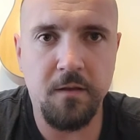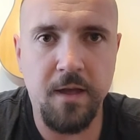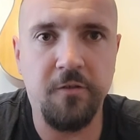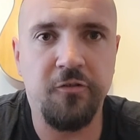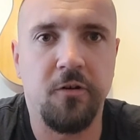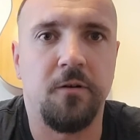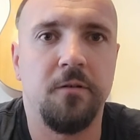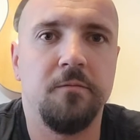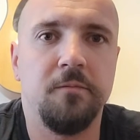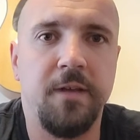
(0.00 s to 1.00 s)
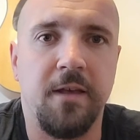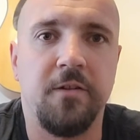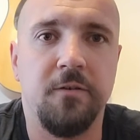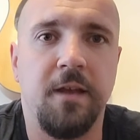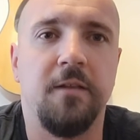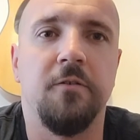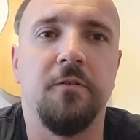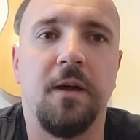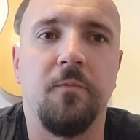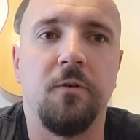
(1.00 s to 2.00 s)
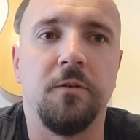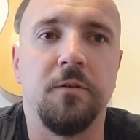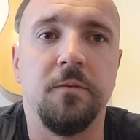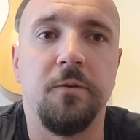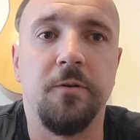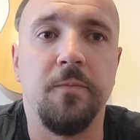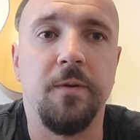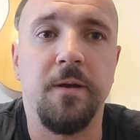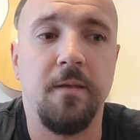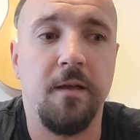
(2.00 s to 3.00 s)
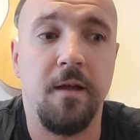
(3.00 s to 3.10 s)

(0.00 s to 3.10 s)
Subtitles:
In short, yes, you can use tap water to brew your beer,